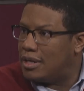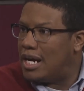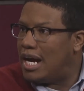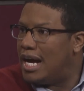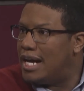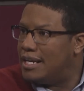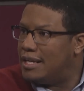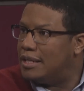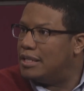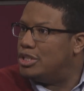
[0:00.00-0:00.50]

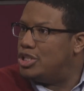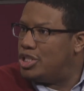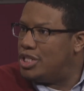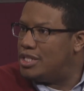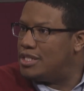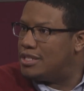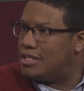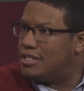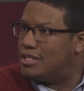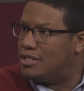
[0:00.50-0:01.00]
God,
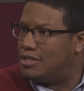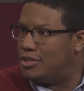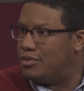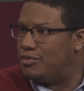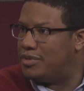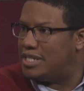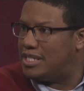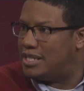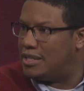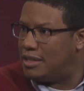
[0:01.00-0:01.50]
Jesus is the
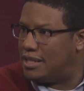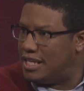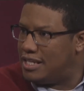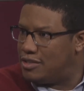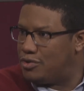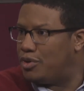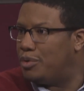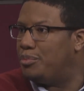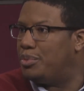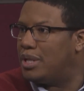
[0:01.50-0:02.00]
reason.
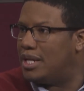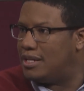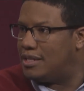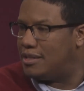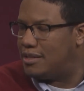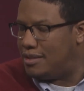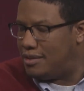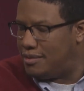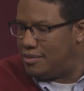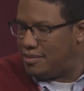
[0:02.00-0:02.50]

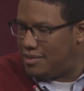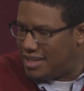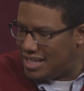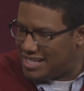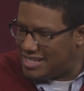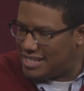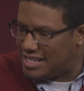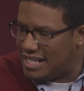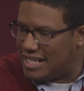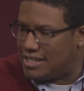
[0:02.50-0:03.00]

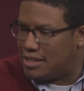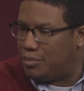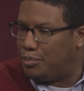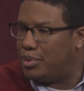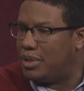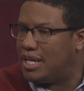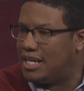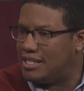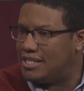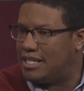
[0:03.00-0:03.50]
This is a
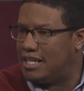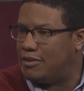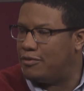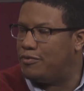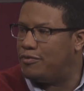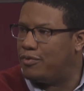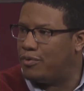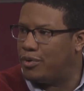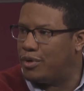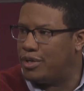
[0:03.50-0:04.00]
blessing
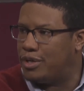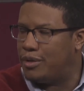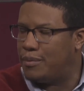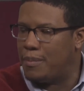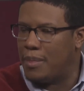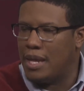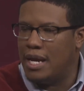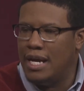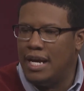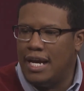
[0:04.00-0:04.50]
for you.
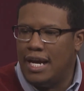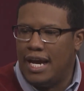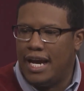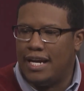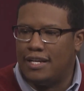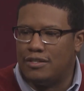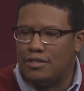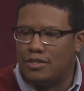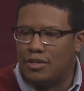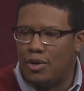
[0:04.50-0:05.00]

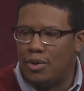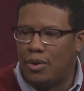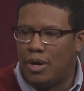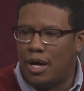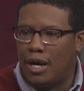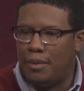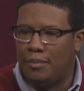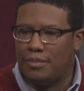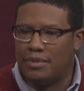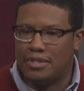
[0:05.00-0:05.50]
And
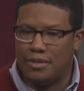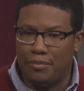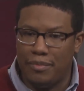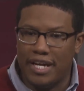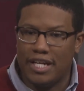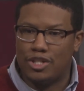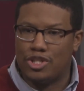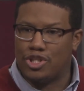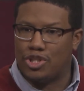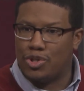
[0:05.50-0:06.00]
so to
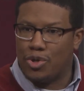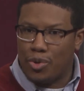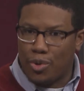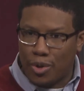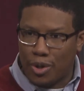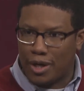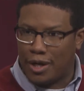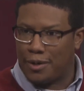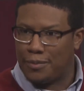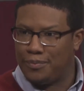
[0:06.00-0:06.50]
make
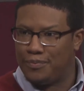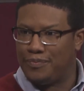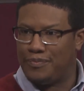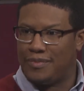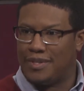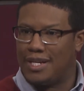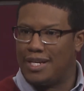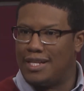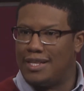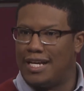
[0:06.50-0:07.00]
sure
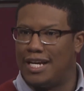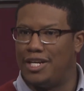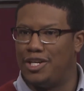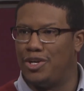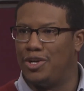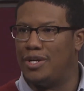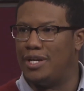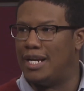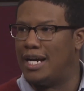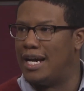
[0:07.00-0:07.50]
that
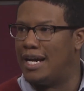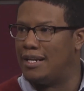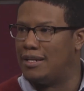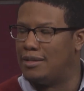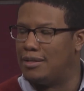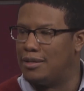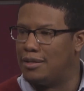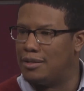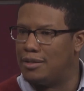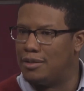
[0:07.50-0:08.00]
you're
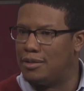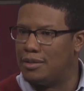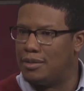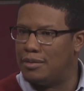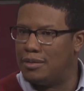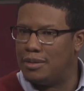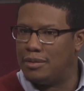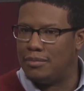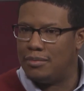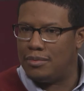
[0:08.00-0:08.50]
not
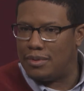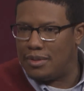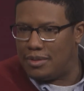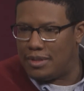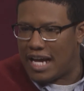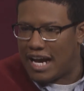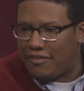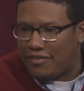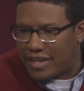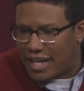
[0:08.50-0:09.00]

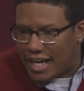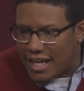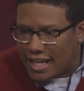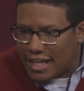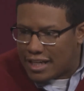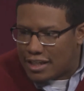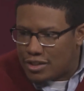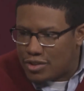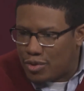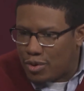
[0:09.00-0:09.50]
navigating
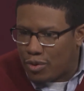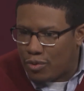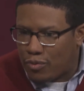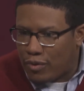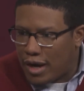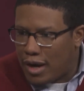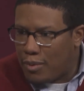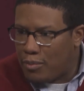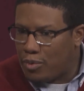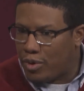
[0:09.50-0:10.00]
into a
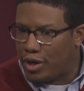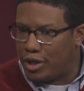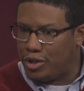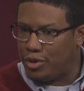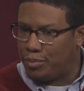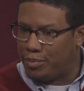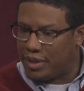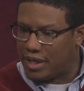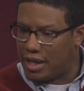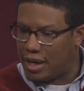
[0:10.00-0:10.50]
realm where
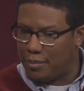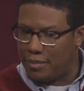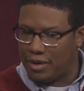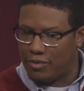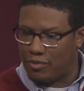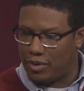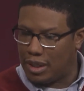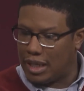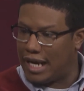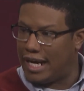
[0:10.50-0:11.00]
you're becoming
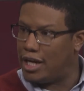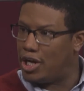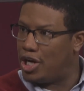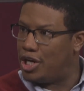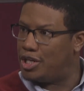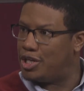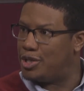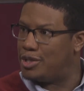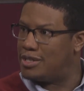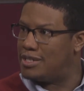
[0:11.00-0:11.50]
reliant
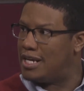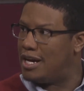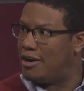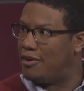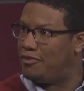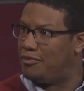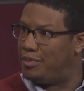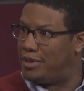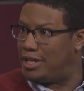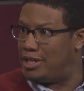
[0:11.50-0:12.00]
on
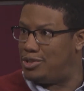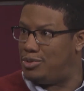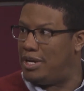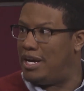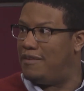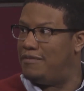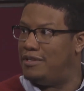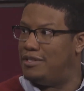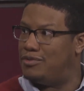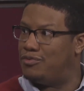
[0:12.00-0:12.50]
yourself because you
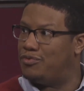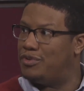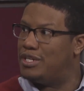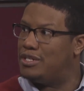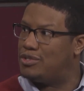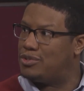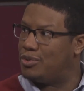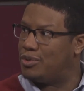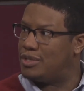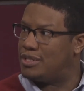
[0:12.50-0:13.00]
have these
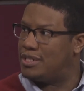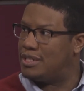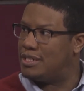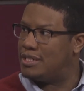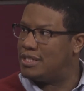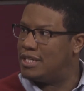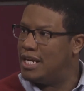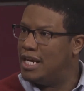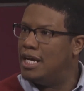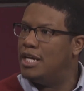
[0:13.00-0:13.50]

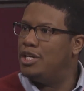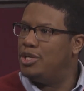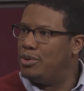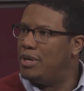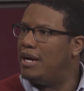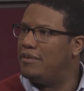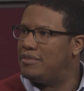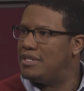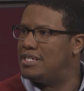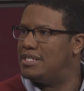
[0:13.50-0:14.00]
resources, you
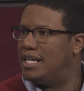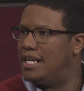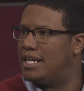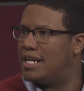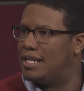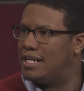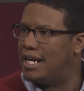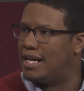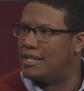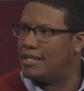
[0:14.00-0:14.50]
have to stay
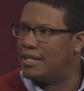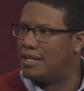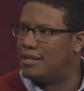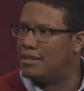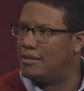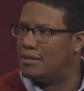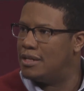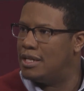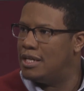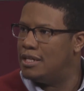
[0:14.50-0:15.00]
connected
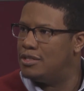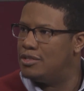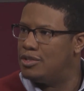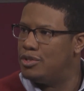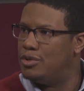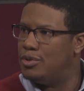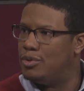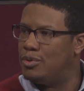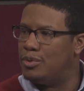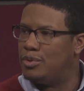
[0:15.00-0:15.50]

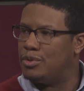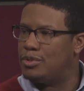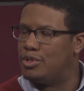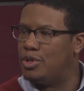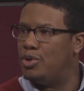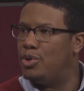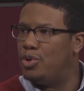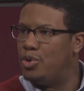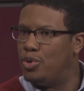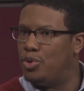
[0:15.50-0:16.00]
to
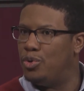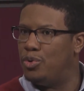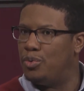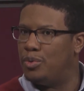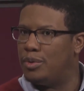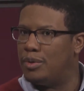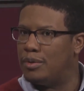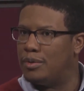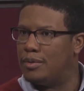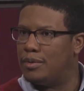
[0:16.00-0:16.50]

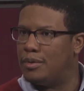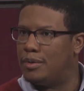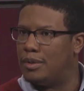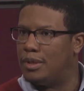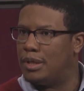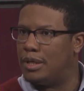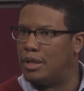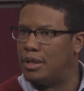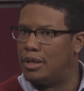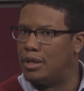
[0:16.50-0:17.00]
who
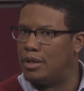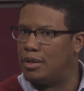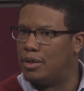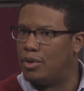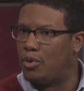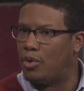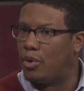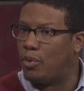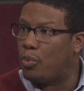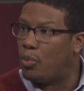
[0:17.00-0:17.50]

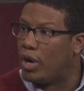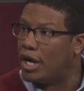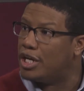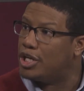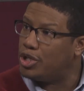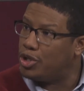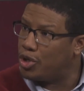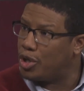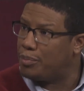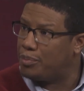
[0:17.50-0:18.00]
or
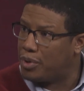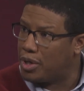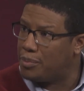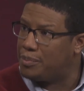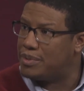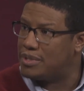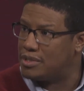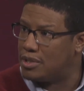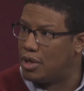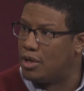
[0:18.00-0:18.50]
what your
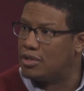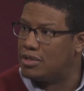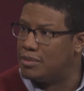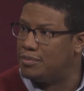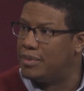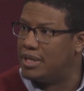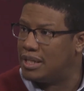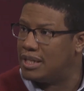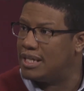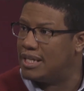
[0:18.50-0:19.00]
purpose
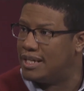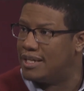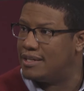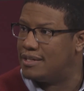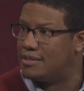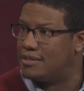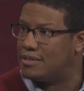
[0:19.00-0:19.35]
ultimately is.